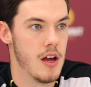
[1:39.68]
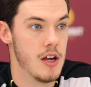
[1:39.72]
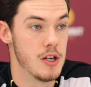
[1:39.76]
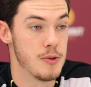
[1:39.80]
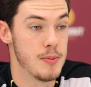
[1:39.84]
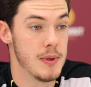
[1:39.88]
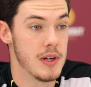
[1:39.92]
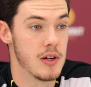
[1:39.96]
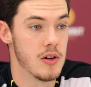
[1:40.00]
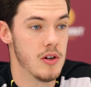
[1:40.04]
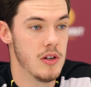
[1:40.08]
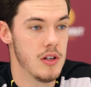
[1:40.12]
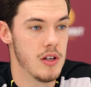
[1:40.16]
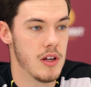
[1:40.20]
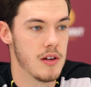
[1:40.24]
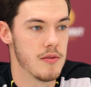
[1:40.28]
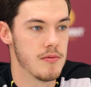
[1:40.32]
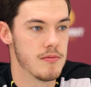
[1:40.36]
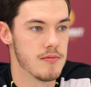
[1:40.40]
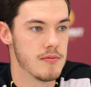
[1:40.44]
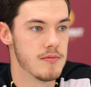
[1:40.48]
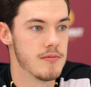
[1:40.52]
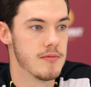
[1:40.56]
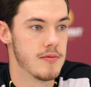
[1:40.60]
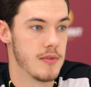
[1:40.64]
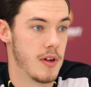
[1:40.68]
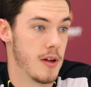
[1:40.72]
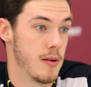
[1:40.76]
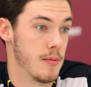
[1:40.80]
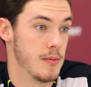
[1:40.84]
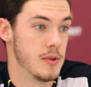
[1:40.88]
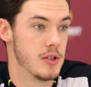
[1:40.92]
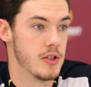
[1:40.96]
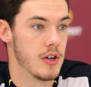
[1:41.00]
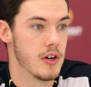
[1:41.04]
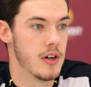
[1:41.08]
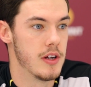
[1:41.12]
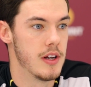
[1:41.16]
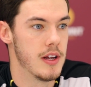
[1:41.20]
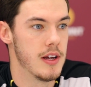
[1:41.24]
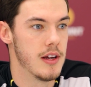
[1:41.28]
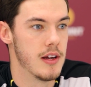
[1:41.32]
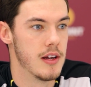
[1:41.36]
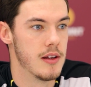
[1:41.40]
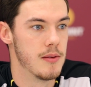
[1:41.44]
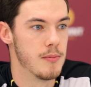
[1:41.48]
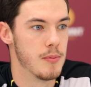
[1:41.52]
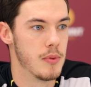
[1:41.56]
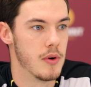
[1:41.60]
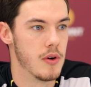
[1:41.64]
Uh, it's been good. i am enjoying
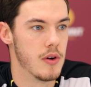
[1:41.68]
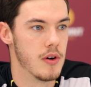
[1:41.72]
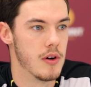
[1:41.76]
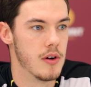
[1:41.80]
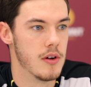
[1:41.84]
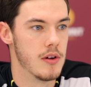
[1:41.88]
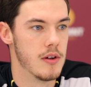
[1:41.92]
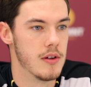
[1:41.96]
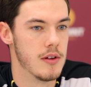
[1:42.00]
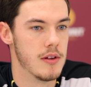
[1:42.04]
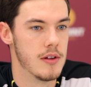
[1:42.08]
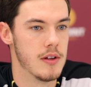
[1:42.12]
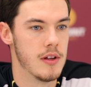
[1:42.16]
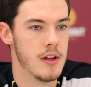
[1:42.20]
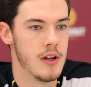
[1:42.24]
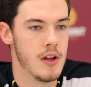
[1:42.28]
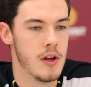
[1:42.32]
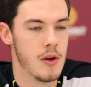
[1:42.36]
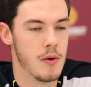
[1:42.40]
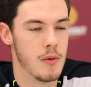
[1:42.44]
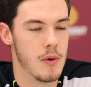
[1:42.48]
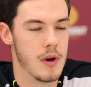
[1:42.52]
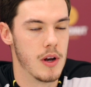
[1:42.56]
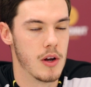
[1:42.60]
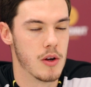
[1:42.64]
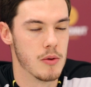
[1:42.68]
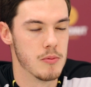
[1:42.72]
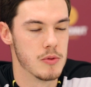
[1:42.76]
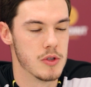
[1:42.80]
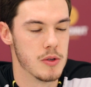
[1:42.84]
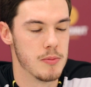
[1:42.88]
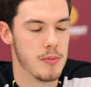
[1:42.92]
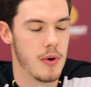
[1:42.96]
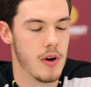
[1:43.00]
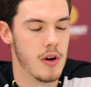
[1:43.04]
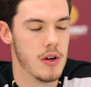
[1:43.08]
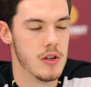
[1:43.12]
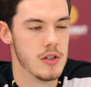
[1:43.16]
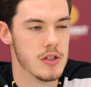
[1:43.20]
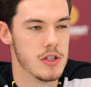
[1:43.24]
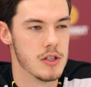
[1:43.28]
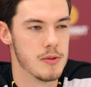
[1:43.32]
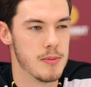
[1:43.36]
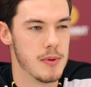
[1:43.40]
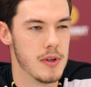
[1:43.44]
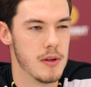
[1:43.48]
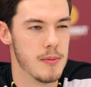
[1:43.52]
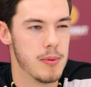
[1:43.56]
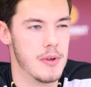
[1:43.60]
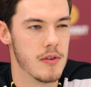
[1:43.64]
it, and but when it comes to points,
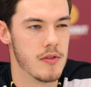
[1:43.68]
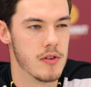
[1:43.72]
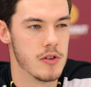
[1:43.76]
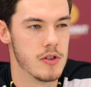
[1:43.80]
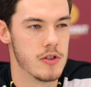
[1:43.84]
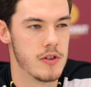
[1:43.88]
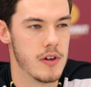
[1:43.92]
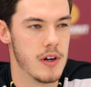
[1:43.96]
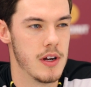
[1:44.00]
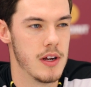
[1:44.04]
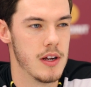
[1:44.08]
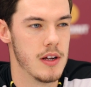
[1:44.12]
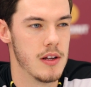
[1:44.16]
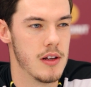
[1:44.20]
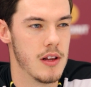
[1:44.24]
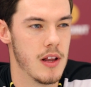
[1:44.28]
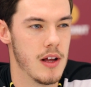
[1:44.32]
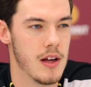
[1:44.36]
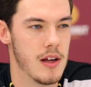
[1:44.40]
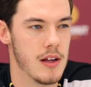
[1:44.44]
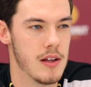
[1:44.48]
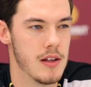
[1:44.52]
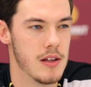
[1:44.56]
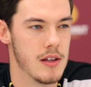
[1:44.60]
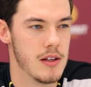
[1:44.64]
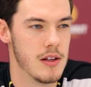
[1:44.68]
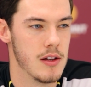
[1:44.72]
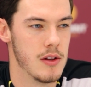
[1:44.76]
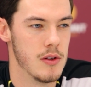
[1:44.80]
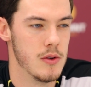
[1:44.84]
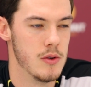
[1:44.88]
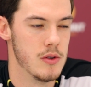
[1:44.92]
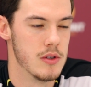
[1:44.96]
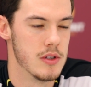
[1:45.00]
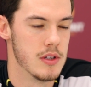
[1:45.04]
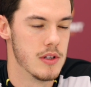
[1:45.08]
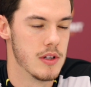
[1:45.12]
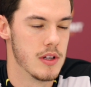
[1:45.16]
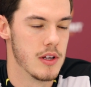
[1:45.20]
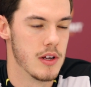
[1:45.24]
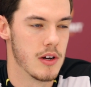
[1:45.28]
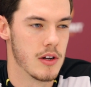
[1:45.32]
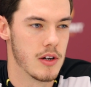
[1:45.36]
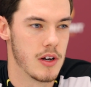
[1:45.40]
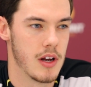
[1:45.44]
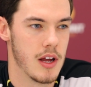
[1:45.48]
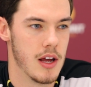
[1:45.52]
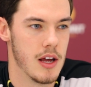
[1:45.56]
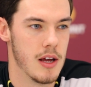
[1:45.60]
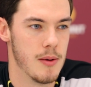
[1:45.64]
it's been a bit frustrating, like losing the
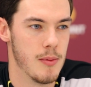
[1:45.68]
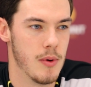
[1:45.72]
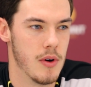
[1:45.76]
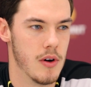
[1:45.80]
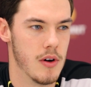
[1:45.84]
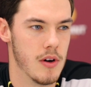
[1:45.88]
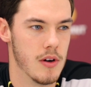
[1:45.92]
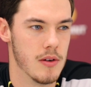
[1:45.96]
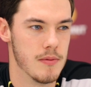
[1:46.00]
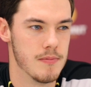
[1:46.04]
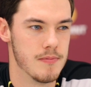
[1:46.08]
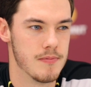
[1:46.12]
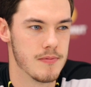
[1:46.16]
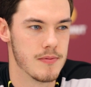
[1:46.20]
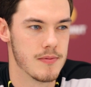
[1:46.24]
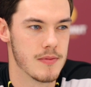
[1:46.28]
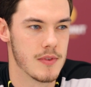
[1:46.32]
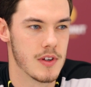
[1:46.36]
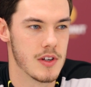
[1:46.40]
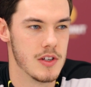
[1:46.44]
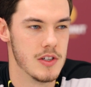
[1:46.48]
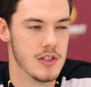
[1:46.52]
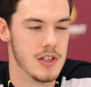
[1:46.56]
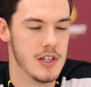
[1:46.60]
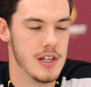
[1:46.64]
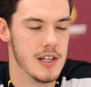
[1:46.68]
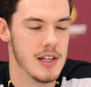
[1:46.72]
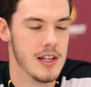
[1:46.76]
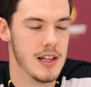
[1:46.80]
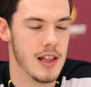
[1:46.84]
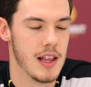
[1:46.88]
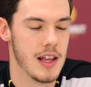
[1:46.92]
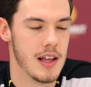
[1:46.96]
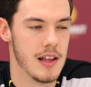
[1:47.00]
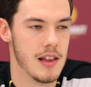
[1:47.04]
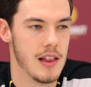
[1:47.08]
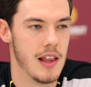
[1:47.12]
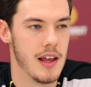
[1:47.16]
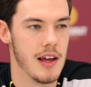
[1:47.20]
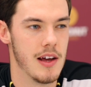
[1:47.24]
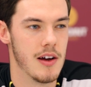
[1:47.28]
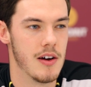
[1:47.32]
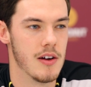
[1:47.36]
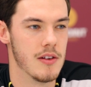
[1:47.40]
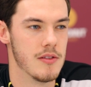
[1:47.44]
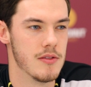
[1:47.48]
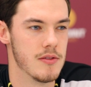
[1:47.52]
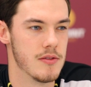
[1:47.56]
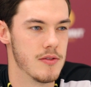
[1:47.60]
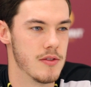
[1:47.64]
odd game or conceding late
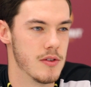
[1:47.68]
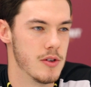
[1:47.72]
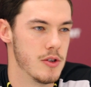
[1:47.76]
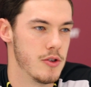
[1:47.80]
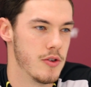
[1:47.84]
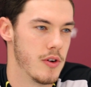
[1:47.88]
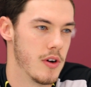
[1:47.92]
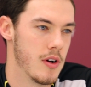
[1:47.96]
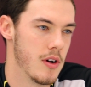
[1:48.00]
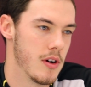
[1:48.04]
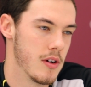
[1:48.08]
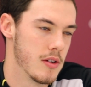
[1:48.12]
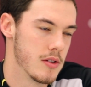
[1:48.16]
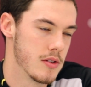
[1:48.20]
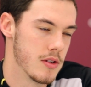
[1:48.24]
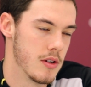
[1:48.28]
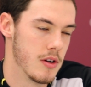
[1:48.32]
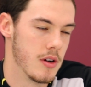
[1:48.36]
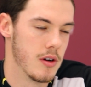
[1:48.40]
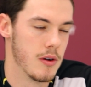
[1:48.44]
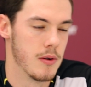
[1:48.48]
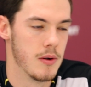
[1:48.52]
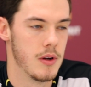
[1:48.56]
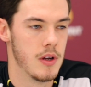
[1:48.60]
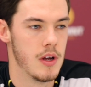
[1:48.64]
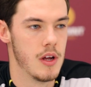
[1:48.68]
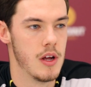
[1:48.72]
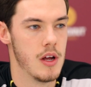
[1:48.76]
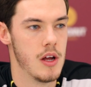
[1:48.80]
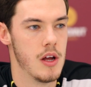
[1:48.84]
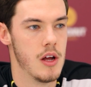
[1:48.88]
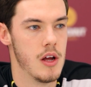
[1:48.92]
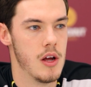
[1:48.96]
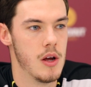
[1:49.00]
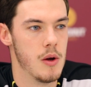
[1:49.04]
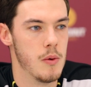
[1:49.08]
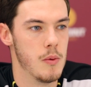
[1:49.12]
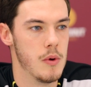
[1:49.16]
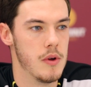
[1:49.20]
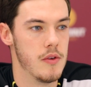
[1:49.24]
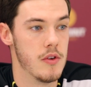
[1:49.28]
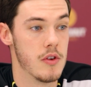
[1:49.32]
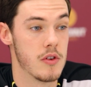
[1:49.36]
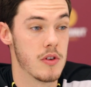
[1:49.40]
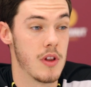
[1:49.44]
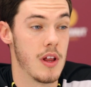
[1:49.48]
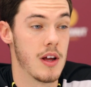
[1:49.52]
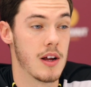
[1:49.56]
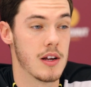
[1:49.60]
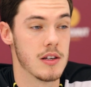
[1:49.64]
on for a draw. So we
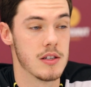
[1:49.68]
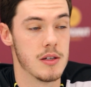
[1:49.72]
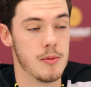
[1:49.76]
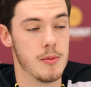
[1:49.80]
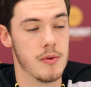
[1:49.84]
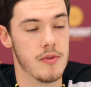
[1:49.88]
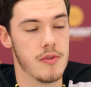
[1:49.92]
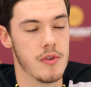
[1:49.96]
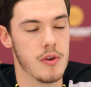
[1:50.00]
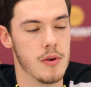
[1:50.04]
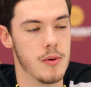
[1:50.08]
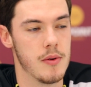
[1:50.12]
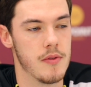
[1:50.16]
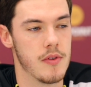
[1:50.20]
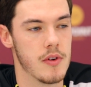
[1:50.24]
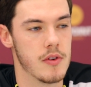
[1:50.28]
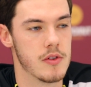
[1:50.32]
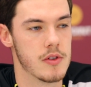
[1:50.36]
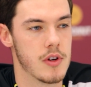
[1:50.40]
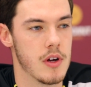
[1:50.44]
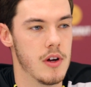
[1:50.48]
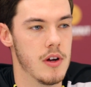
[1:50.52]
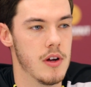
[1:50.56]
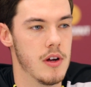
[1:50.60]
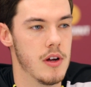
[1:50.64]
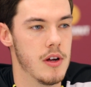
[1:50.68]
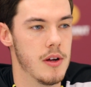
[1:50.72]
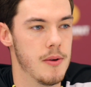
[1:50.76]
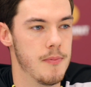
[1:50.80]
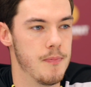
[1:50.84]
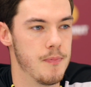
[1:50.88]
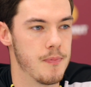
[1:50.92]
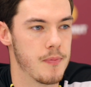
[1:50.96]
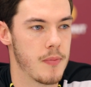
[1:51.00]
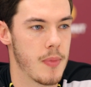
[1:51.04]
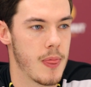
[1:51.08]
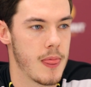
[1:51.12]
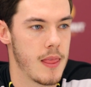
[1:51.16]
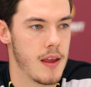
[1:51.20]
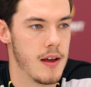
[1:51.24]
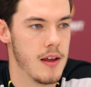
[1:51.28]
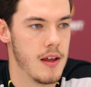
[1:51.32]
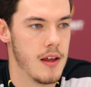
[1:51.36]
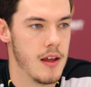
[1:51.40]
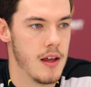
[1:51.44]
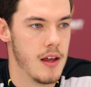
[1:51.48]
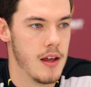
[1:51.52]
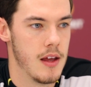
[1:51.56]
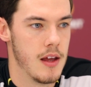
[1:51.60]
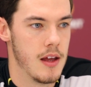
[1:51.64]
just, like I said before, we've just got to um,
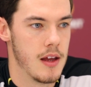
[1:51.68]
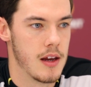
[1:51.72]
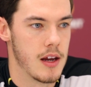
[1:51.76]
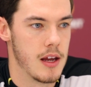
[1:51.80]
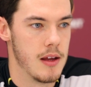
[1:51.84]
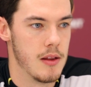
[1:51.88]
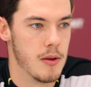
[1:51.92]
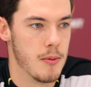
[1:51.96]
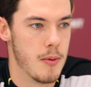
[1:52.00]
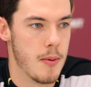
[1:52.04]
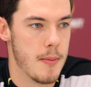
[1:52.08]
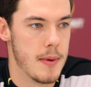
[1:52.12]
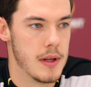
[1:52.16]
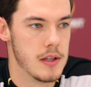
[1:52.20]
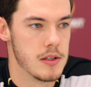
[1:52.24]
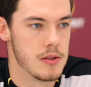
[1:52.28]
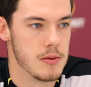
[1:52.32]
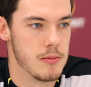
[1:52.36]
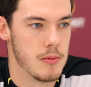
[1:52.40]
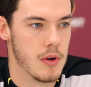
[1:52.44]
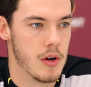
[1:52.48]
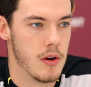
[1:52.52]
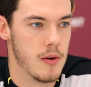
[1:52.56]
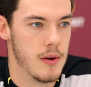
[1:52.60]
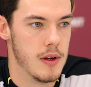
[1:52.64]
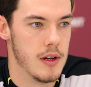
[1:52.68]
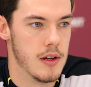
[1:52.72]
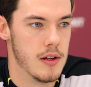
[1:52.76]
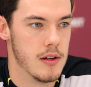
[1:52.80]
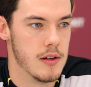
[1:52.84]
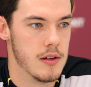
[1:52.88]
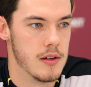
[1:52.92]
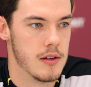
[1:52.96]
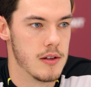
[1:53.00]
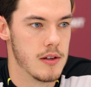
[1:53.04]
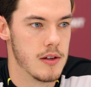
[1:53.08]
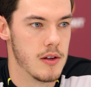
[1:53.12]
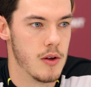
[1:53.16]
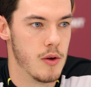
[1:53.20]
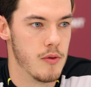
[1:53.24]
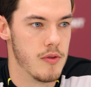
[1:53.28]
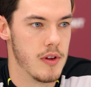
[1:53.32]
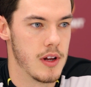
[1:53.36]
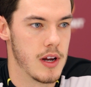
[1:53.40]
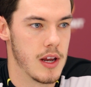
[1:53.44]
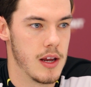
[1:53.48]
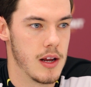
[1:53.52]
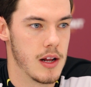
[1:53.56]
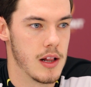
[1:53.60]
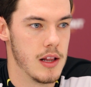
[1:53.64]
keep the momentum going and
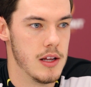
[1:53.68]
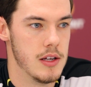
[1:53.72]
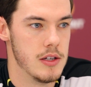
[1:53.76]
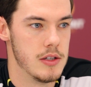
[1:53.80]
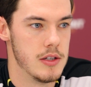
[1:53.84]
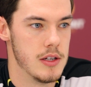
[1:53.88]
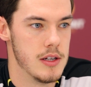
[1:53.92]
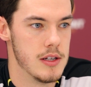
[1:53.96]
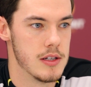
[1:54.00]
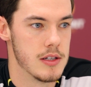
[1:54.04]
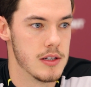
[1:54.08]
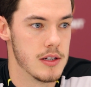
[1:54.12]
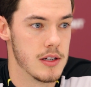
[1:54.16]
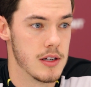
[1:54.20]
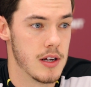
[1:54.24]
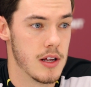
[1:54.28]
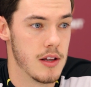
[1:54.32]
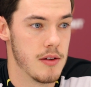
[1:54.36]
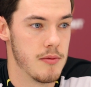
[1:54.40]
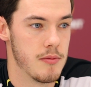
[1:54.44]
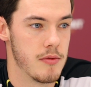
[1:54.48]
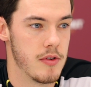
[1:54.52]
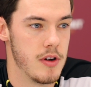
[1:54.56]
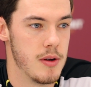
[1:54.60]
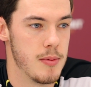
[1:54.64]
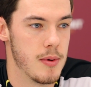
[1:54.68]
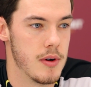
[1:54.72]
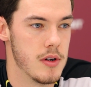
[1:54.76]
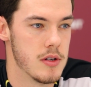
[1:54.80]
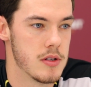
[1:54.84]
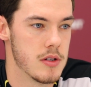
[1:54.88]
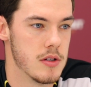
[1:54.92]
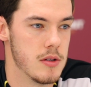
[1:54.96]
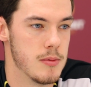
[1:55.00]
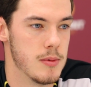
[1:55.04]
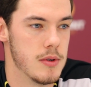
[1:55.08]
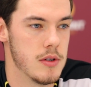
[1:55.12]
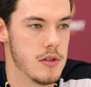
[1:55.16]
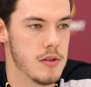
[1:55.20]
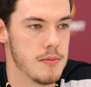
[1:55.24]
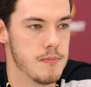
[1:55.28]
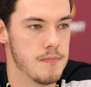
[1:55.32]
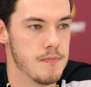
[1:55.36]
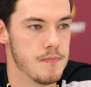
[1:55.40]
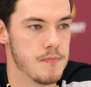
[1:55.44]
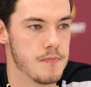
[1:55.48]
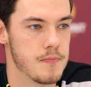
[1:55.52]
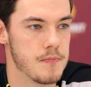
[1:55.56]
hopefully keep clean sheets and get them three points on the board.